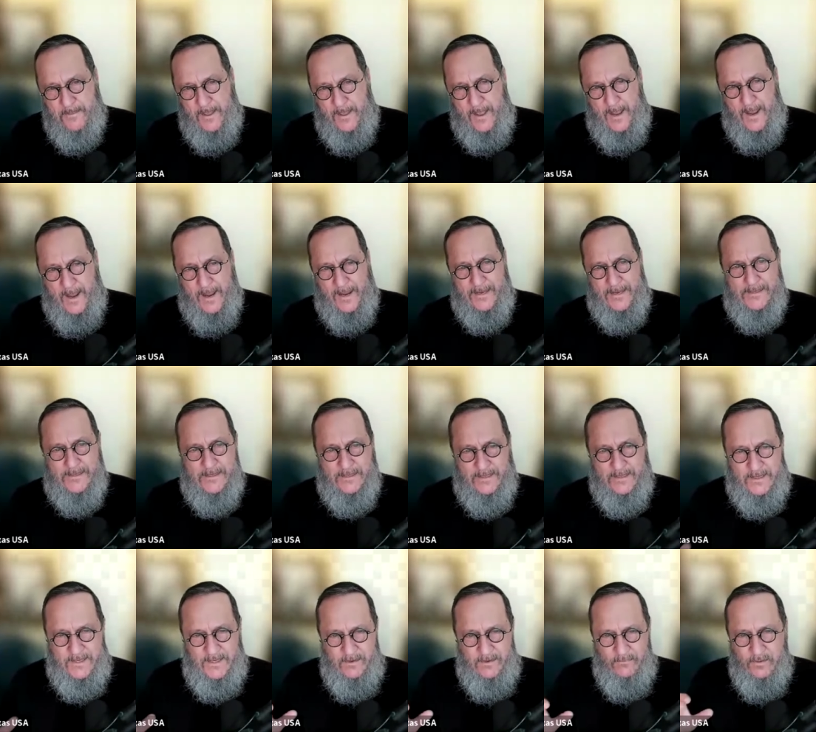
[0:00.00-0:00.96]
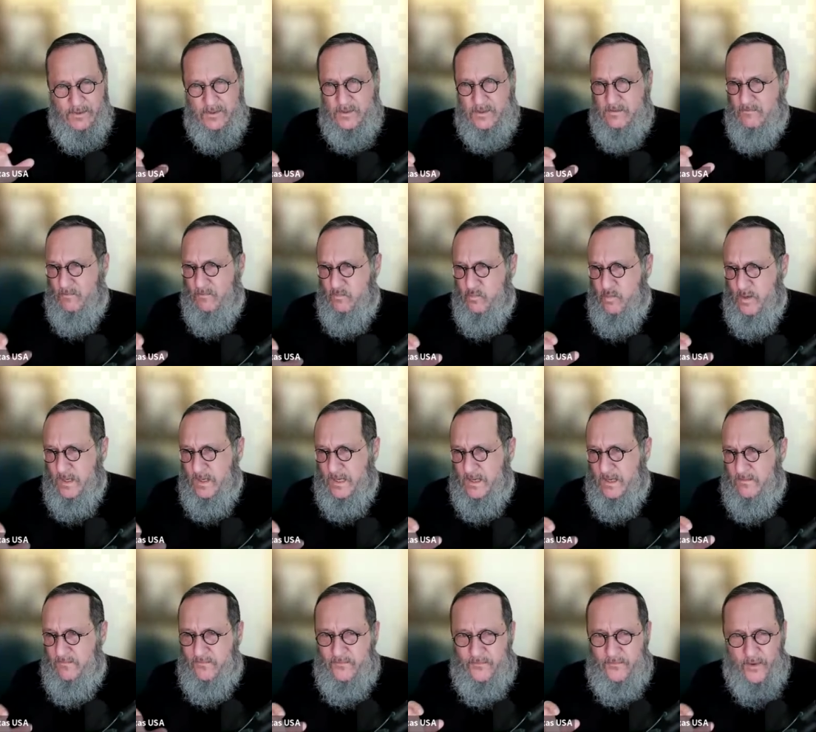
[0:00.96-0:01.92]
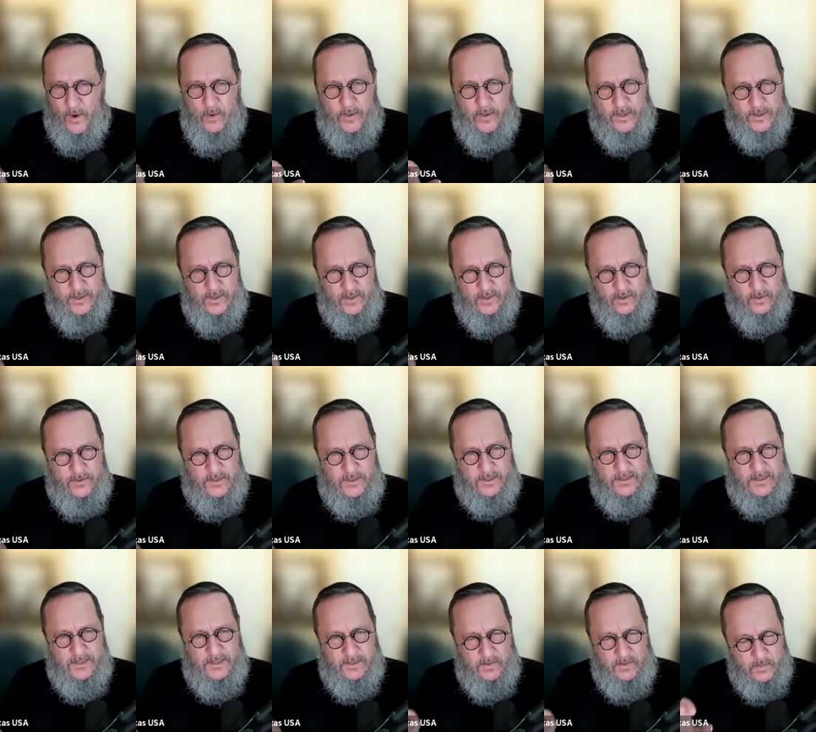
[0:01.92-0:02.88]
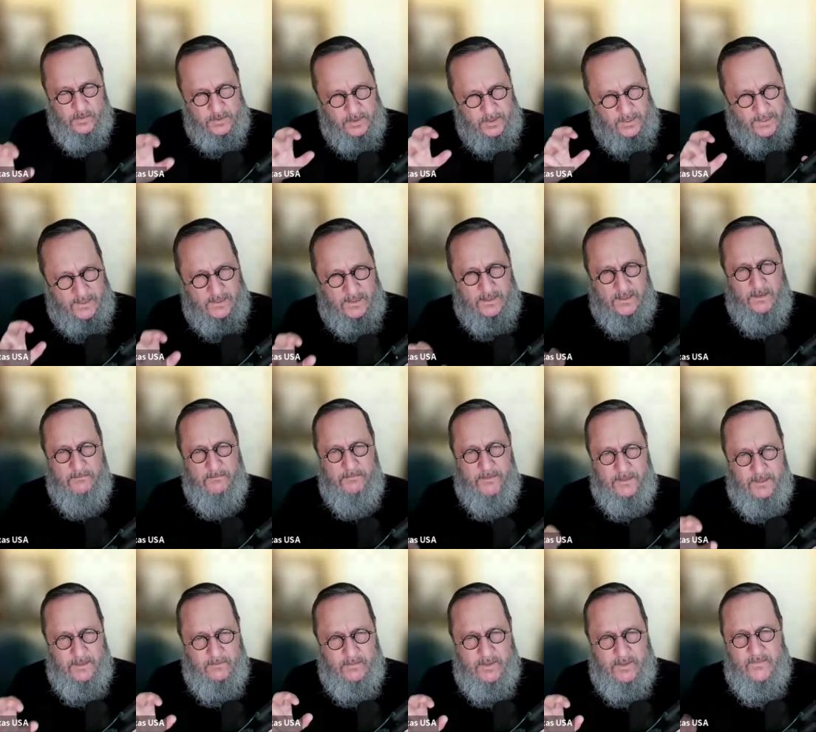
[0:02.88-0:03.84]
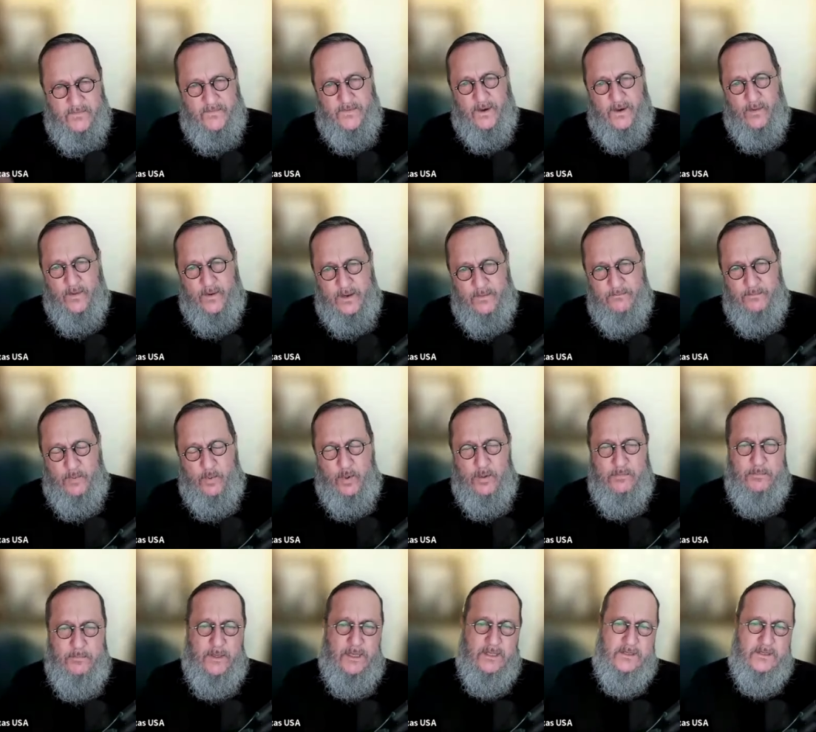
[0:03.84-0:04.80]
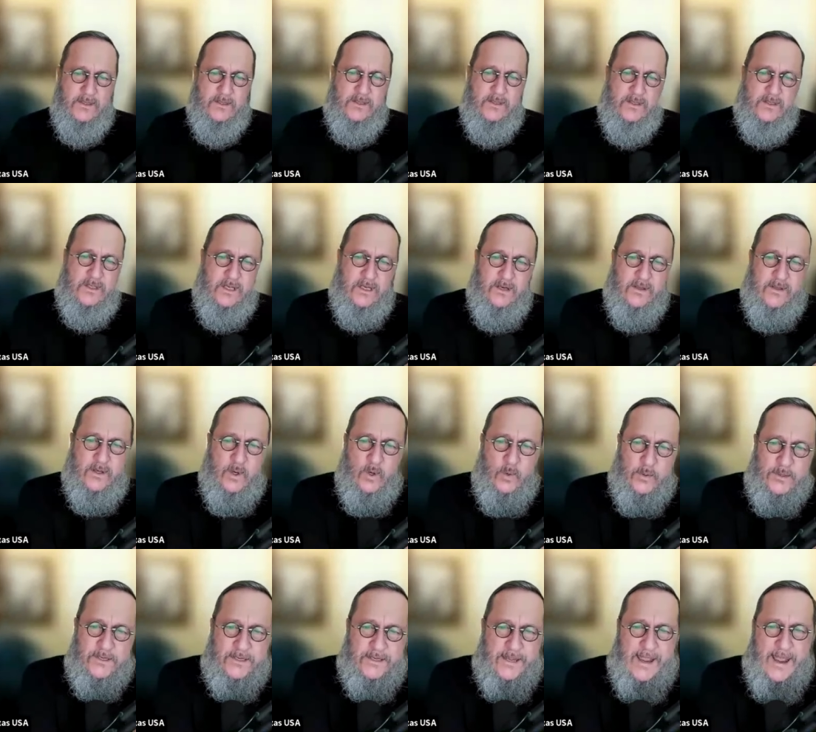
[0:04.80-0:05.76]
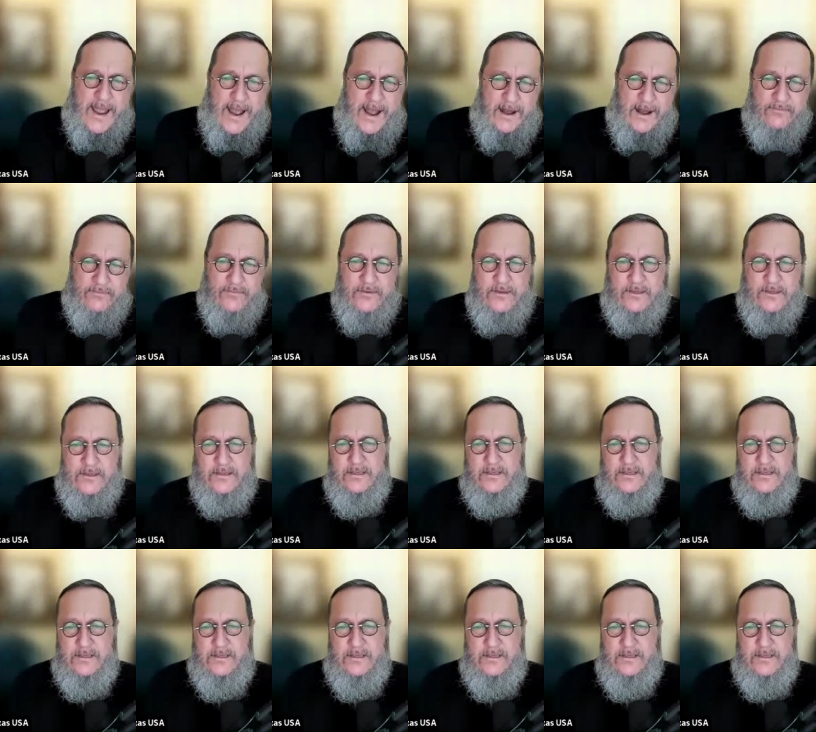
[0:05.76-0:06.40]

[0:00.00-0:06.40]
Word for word: And he was really focused on this. This was like something that was very important because of the sin of the golden calf.